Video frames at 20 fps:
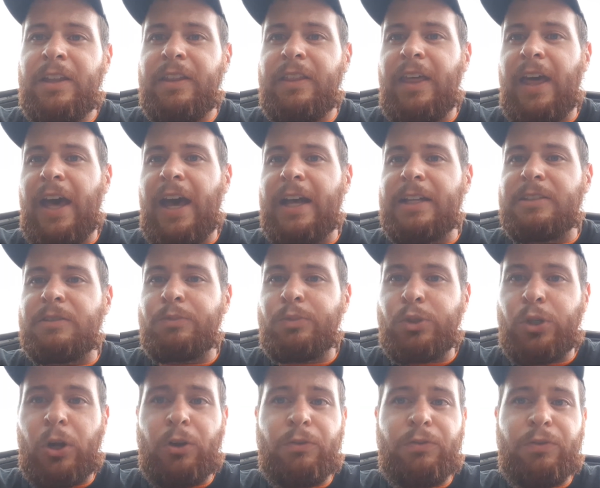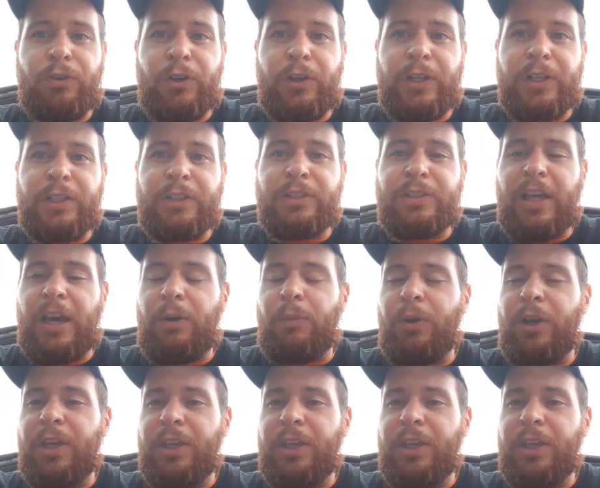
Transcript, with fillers: that some drone footage that we